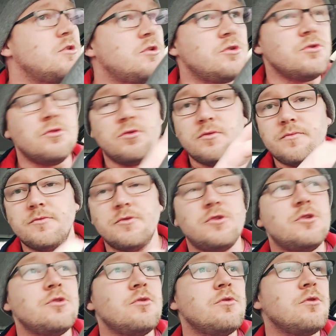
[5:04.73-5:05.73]
to
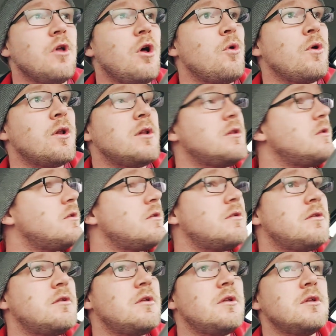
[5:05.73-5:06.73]
to local
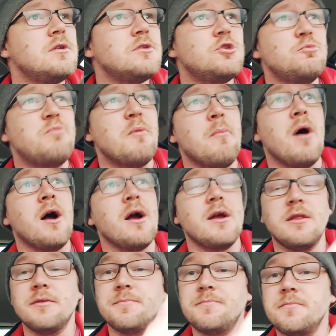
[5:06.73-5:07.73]

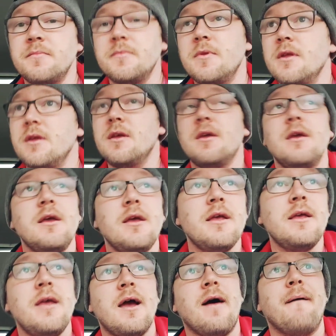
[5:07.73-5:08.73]
supermarket.
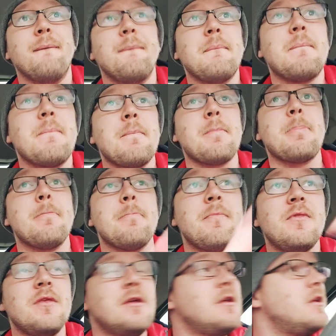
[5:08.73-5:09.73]
Yeah.
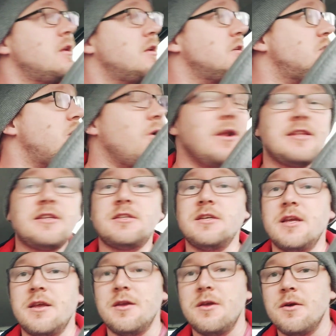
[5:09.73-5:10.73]
So let's
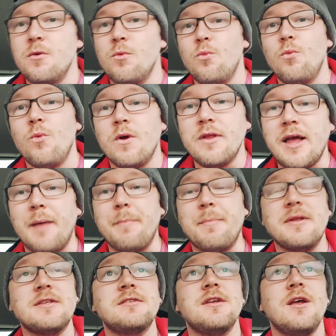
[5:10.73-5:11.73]
see what
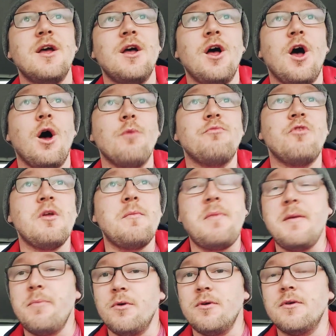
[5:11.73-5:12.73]
happens. Hopefully
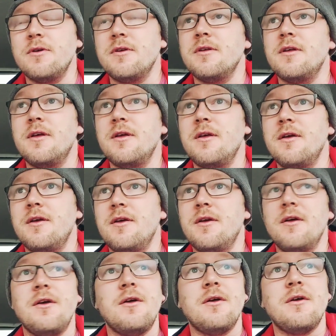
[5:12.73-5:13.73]
people
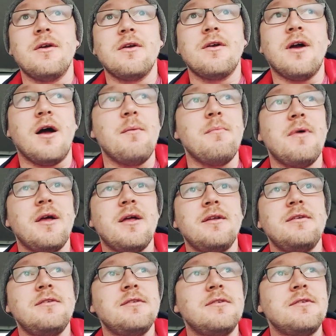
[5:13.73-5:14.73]
come
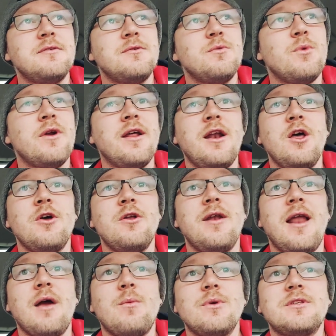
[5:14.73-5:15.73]
and wanna learn
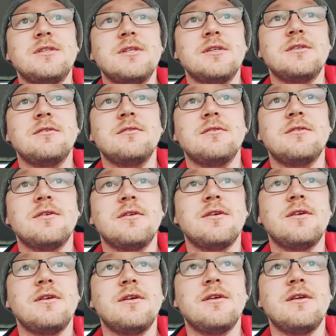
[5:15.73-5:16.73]
languages.
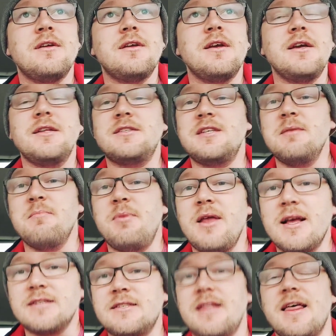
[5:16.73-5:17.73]
It's simply
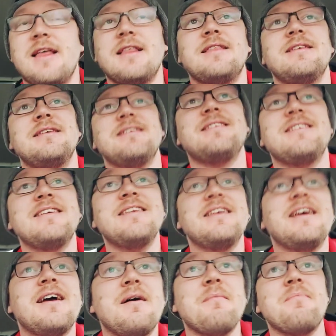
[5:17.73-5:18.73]
as that.
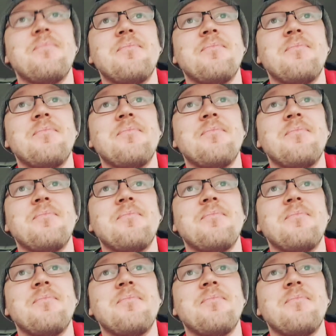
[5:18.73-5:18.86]
Yeah.